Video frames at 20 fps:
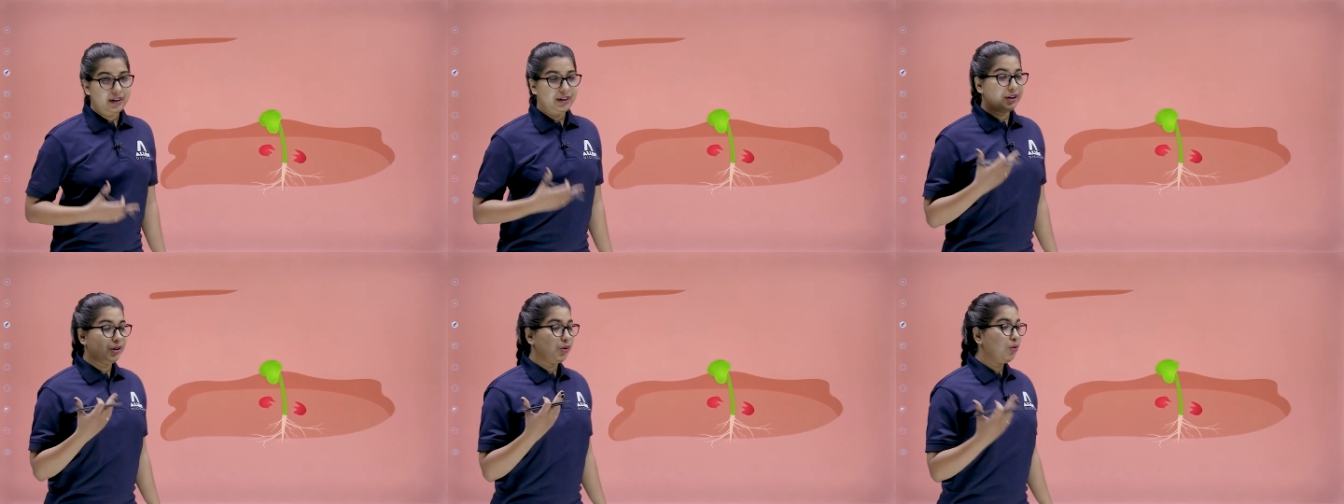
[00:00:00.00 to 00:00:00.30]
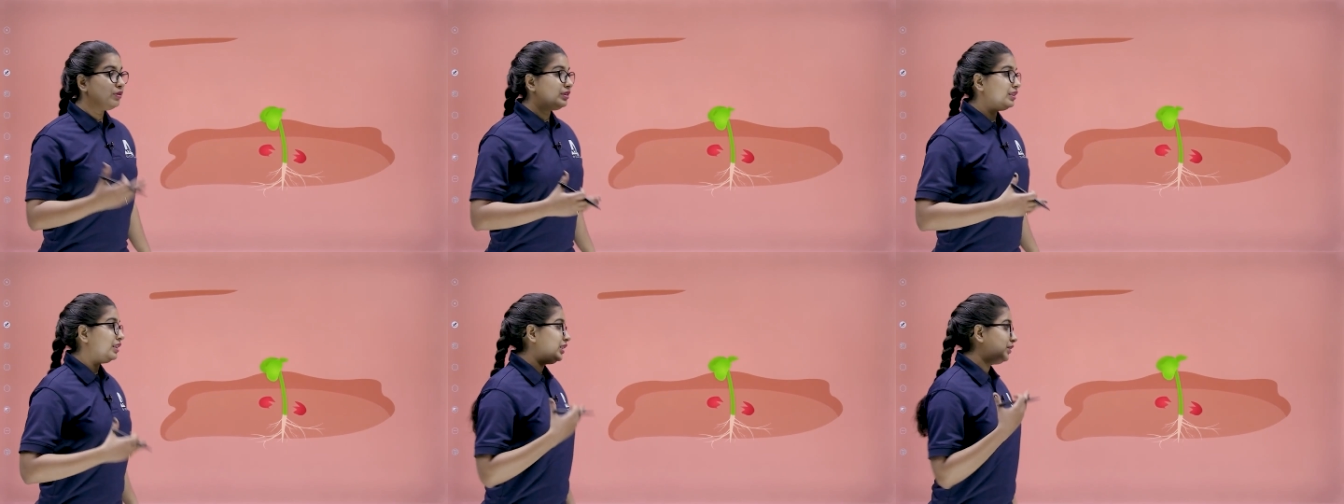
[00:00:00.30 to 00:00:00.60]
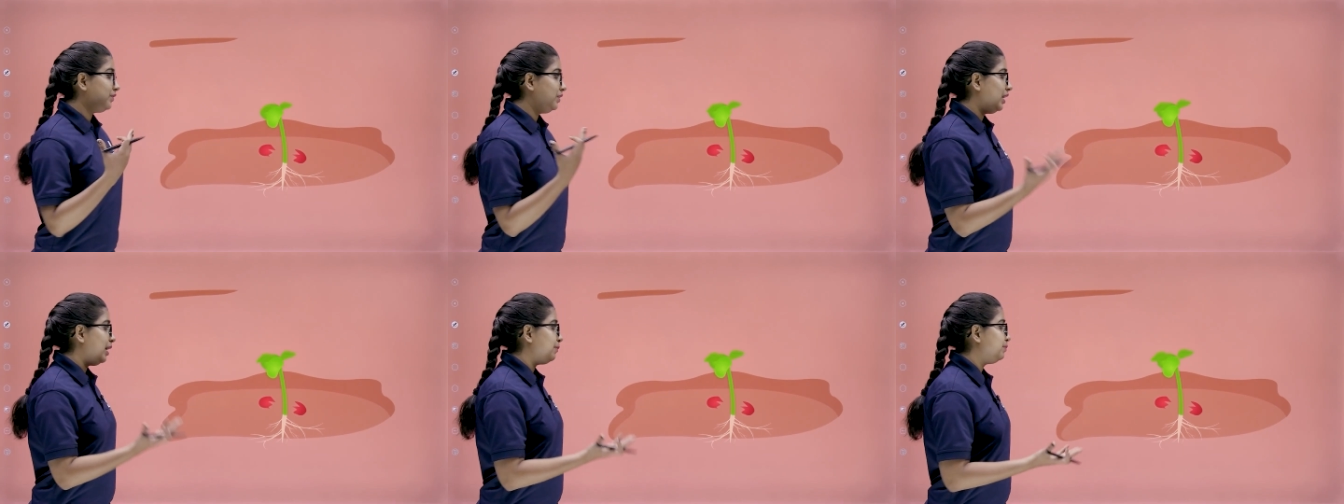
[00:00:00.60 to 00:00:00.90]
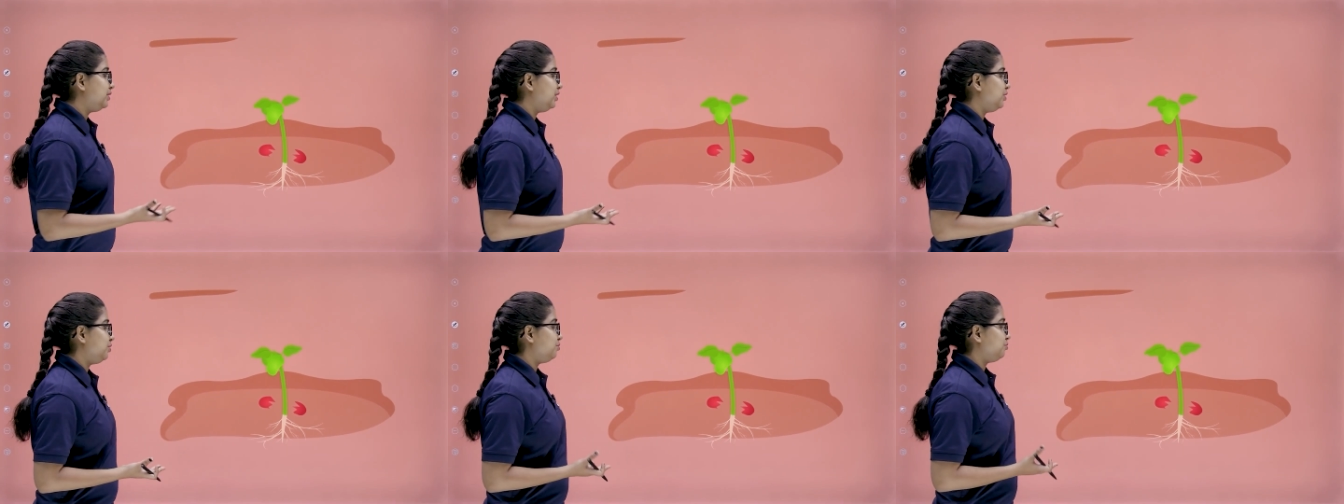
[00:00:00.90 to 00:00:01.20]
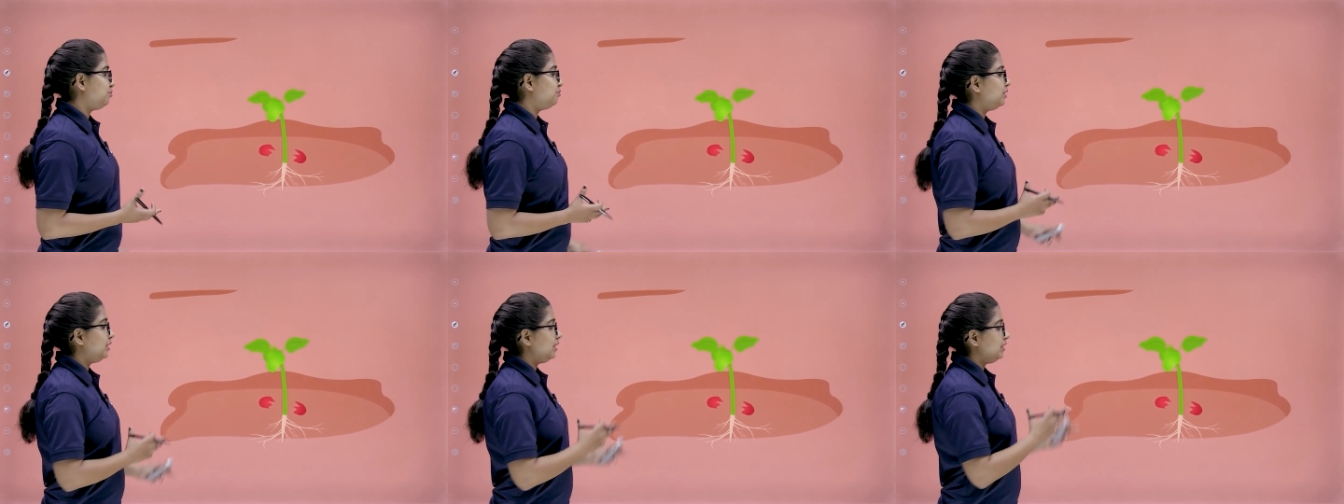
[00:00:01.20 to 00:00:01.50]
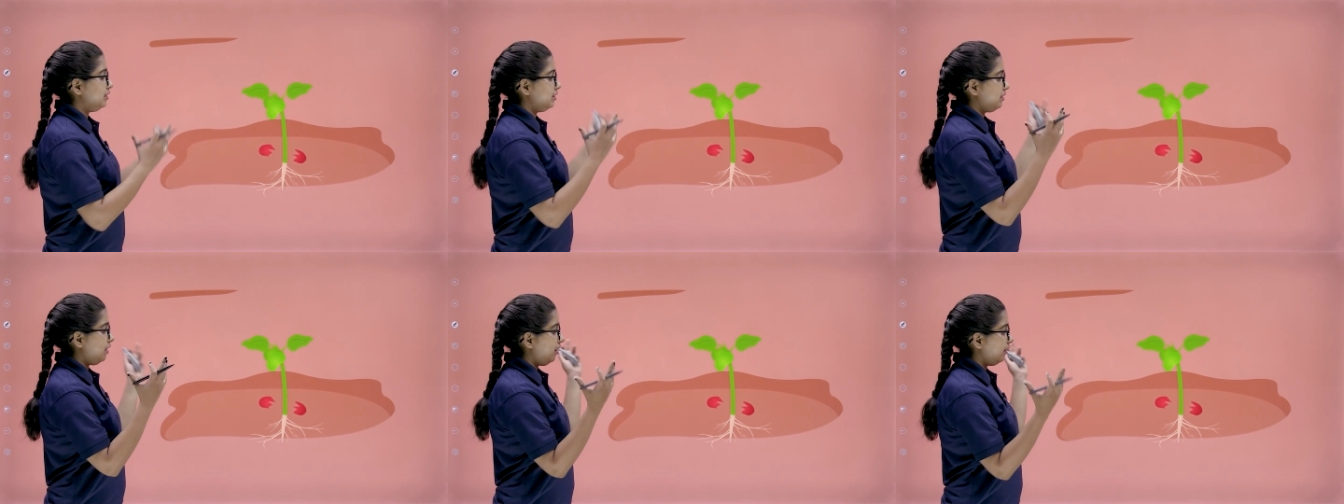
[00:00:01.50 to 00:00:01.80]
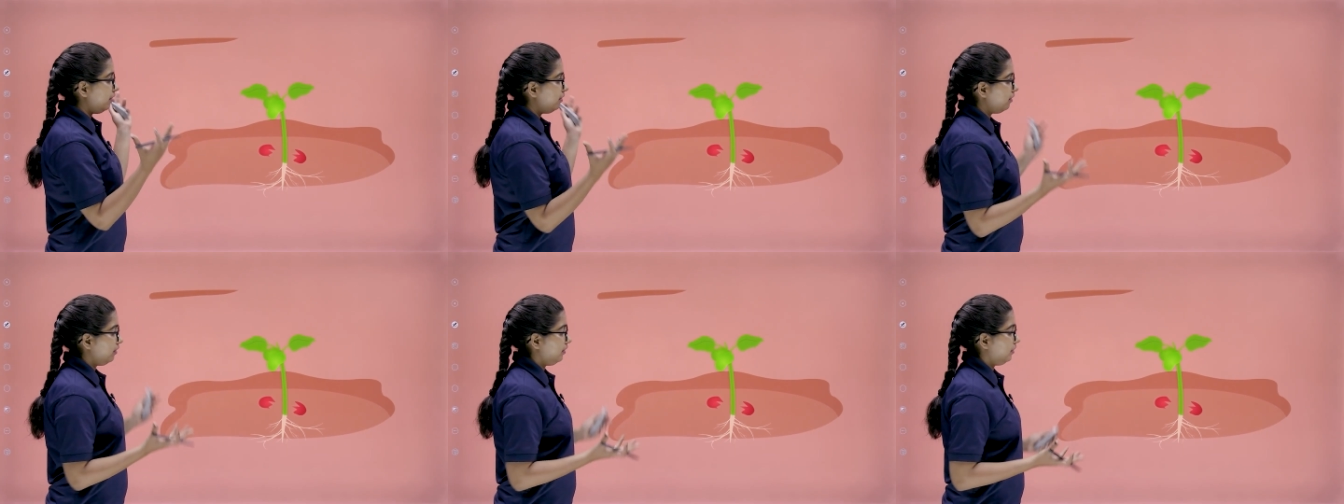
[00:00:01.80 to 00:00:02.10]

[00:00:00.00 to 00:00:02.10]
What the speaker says: It grows and develops into an entire